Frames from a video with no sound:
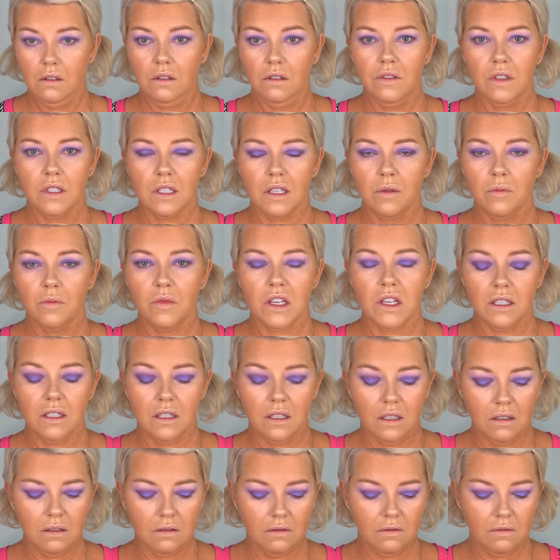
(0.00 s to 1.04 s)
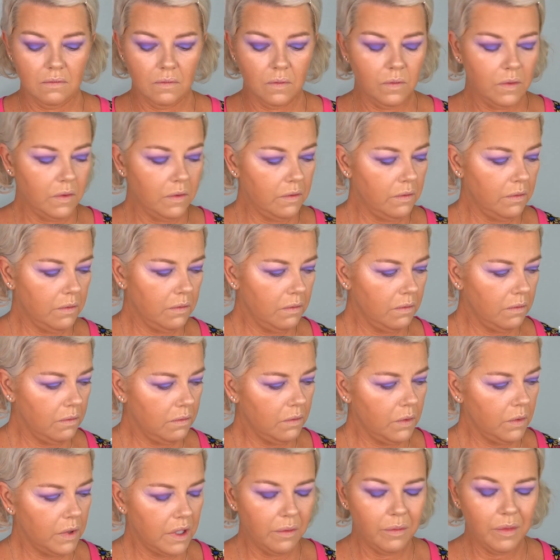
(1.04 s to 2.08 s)
for some reason,
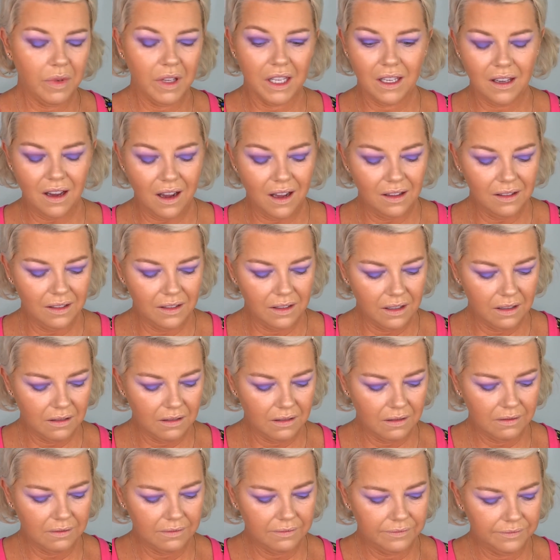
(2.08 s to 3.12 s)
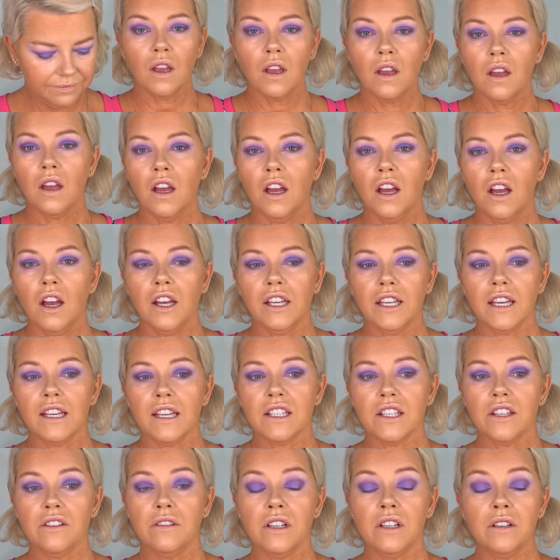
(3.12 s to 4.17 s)
with it being coloured. Okay,
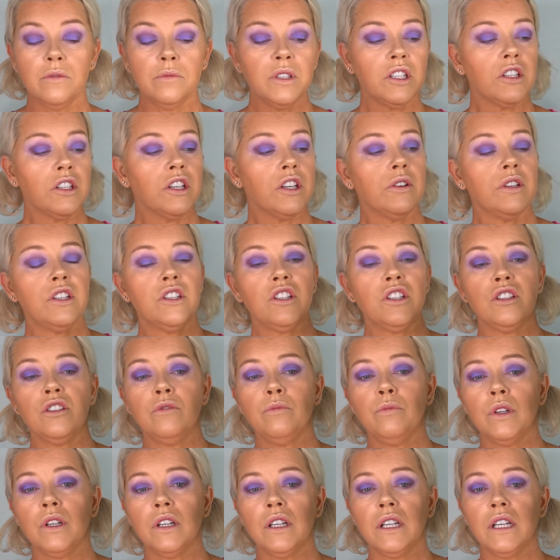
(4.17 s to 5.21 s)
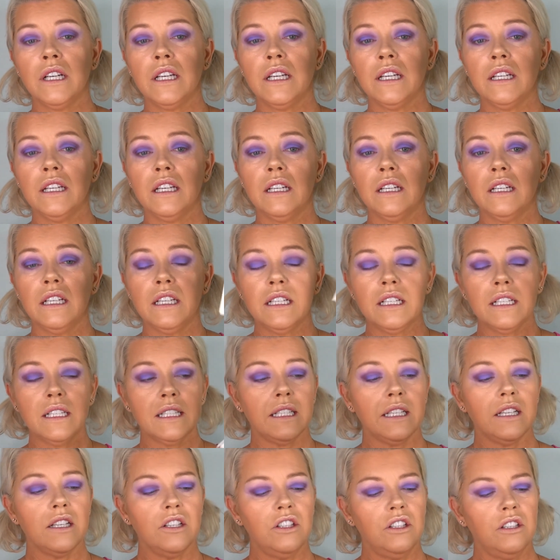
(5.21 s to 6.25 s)
so then I'm going to go into my
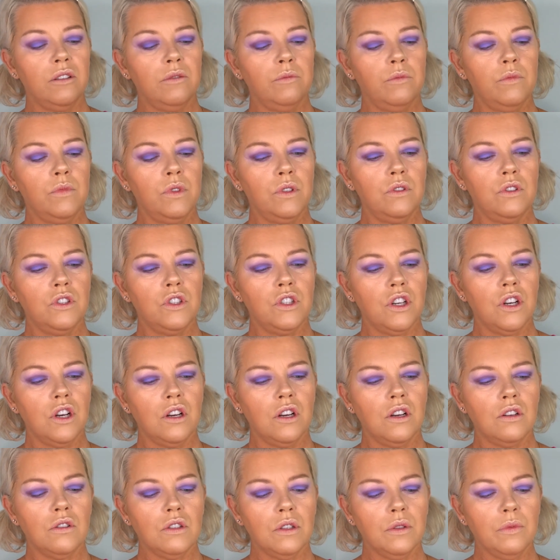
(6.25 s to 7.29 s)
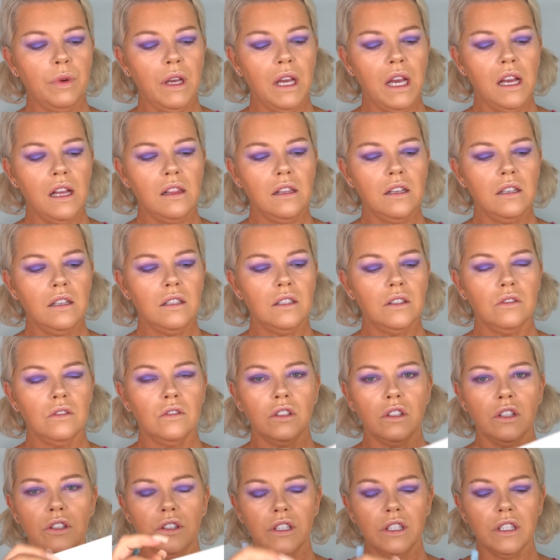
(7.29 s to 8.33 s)
Anastasia Moonchild palette or
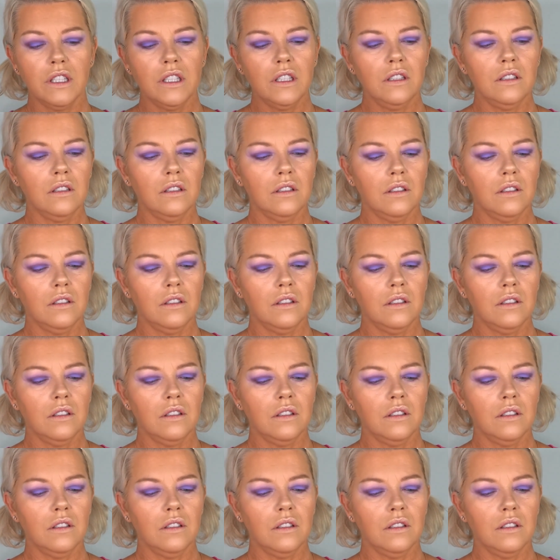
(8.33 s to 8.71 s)
glow kit,